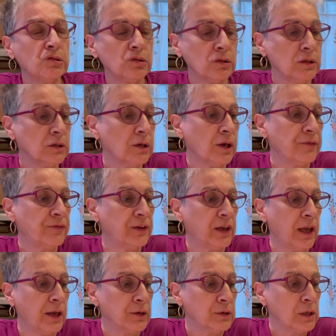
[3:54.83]
I, I
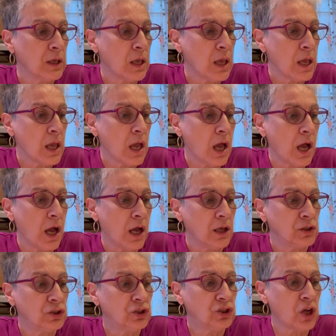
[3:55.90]
forget. Uh,
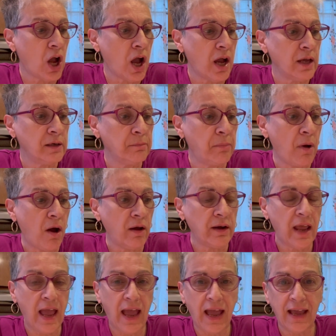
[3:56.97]
John
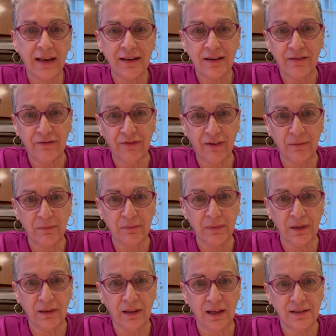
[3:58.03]
Bonham from
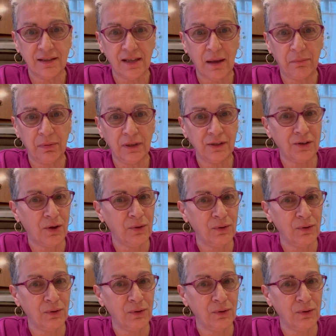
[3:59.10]
Led Zeppelin, no